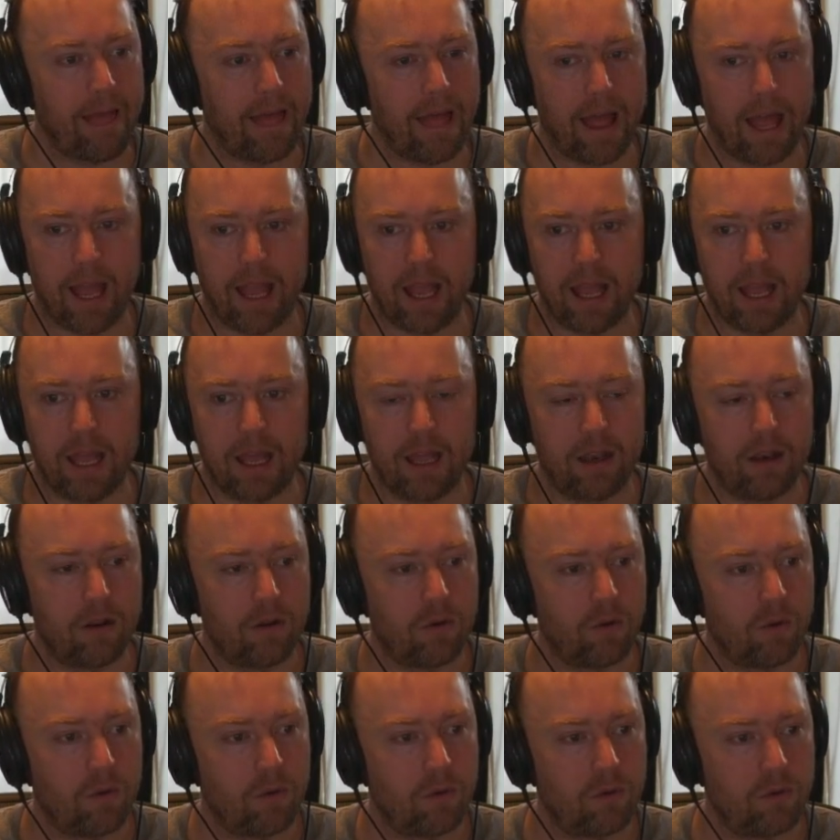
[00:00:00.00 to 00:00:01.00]

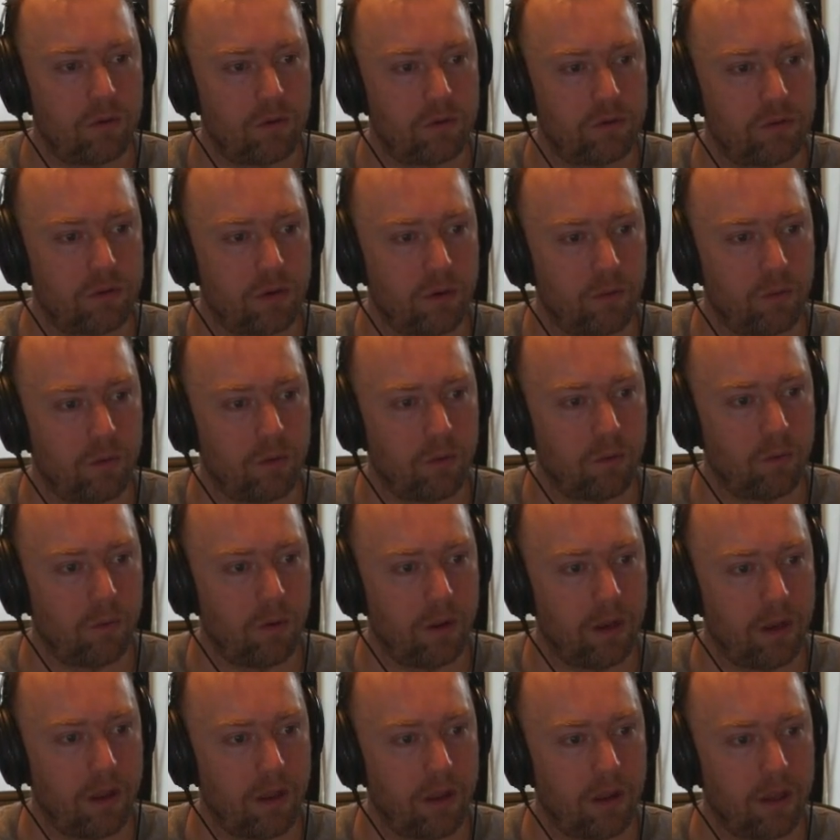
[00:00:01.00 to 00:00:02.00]
And so we'll
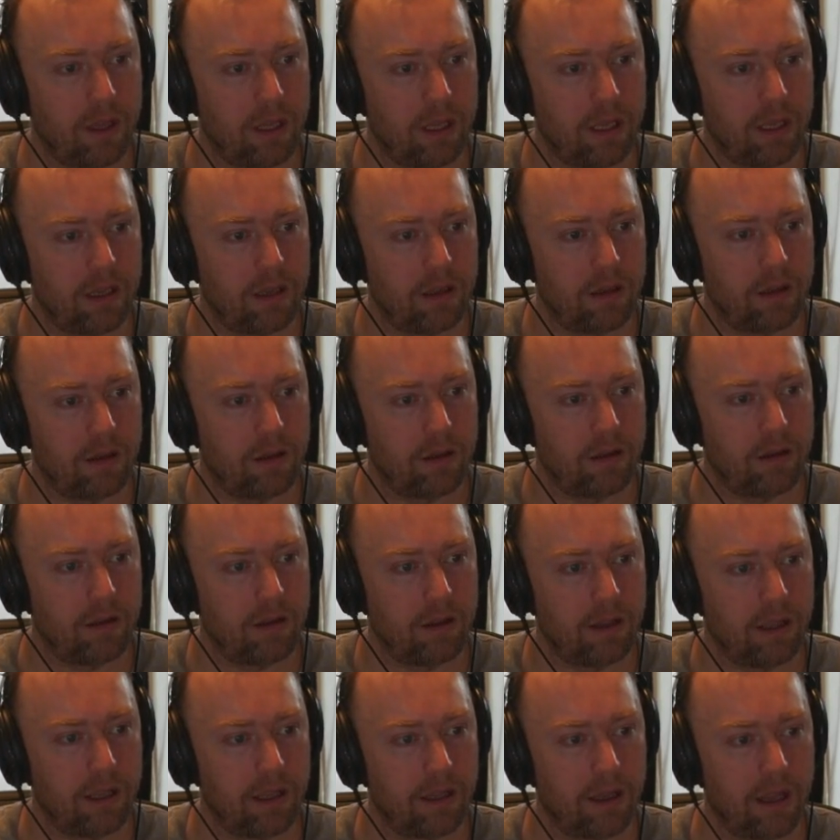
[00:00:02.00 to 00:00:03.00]
want
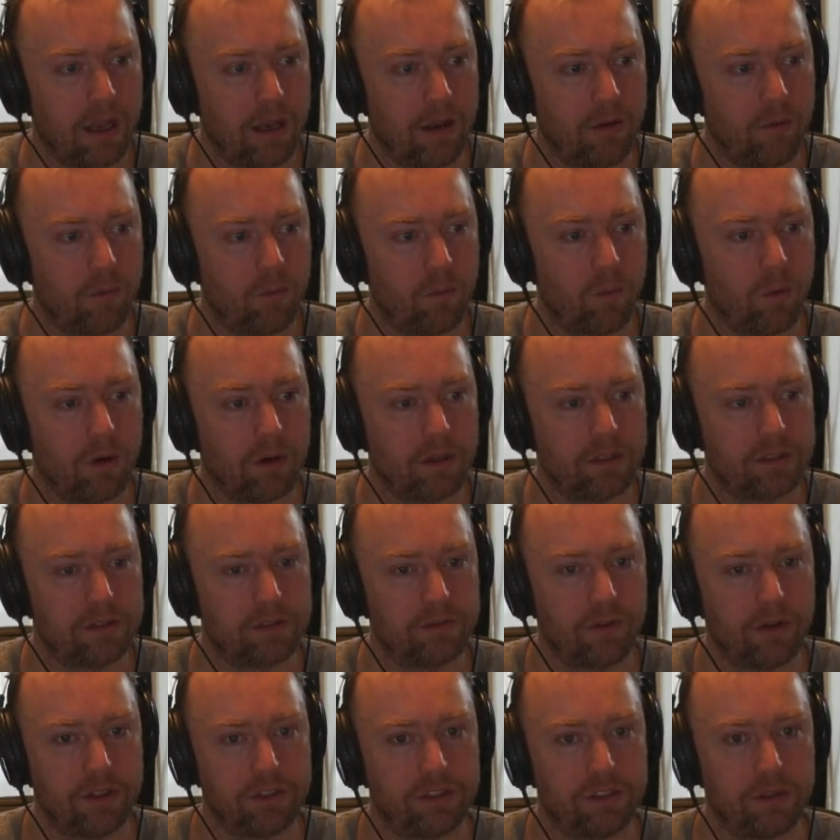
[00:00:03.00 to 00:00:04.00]
and it works
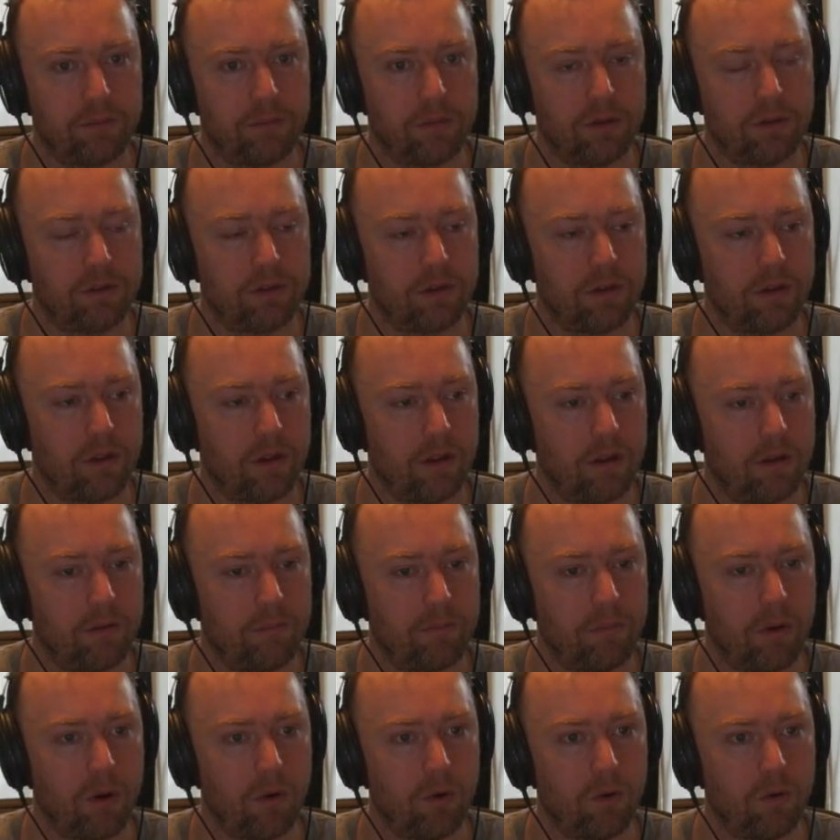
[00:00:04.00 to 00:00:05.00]
very similar to the
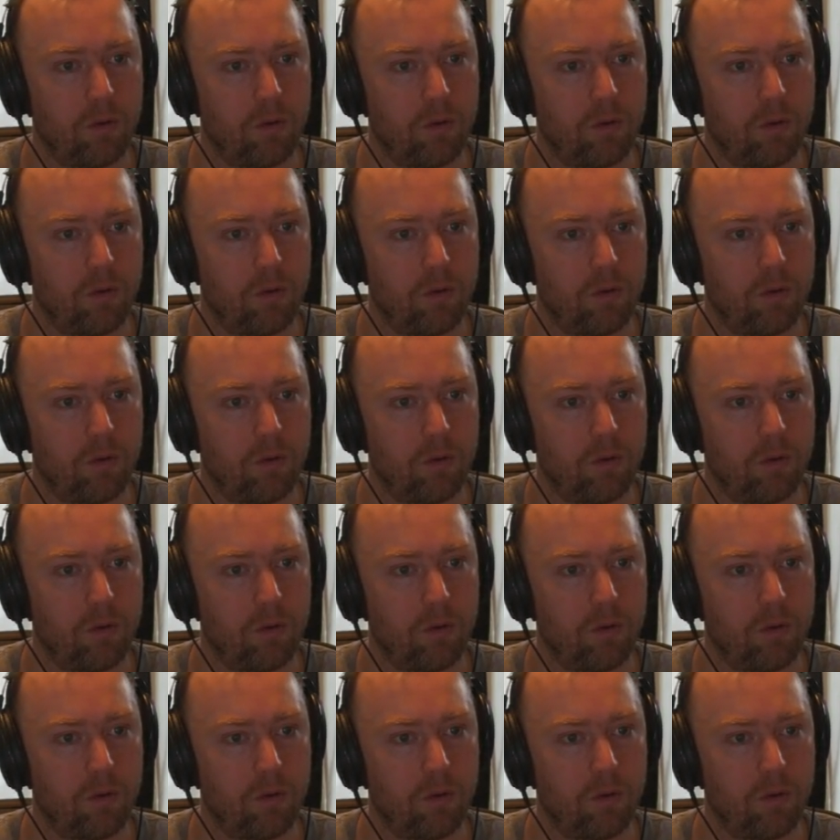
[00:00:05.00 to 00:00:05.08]
poke